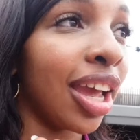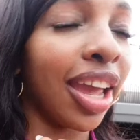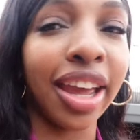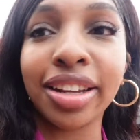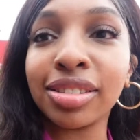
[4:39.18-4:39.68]

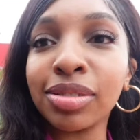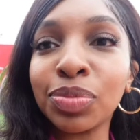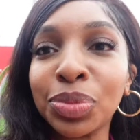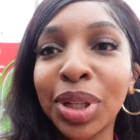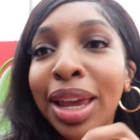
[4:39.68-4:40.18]
And
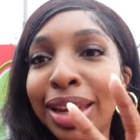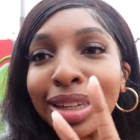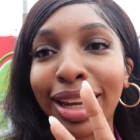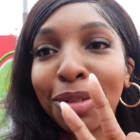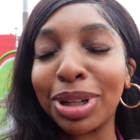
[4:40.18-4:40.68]

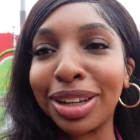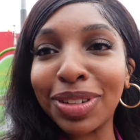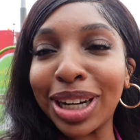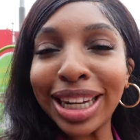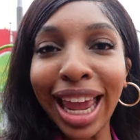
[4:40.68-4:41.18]
yeah, we're
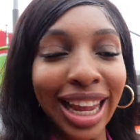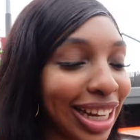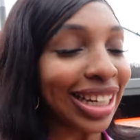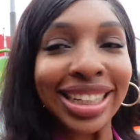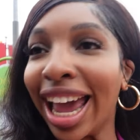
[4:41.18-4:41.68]
leaving in
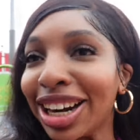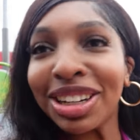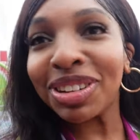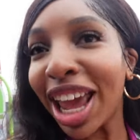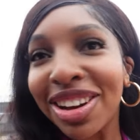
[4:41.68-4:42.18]
like I don't
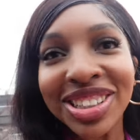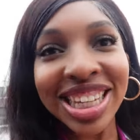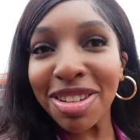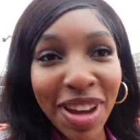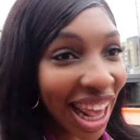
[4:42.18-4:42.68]
even know.
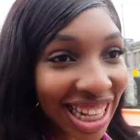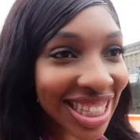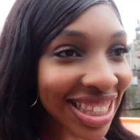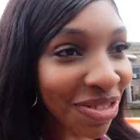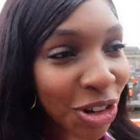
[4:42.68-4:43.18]
10
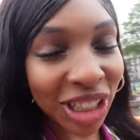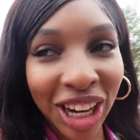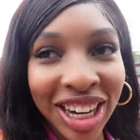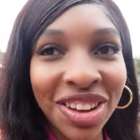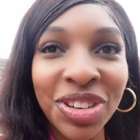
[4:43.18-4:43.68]
minutes?
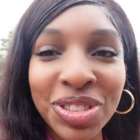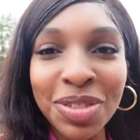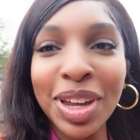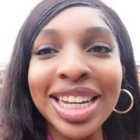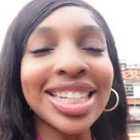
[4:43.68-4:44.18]
4.30?
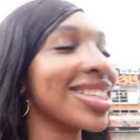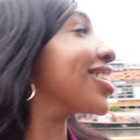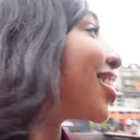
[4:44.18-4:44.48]
15 minutes?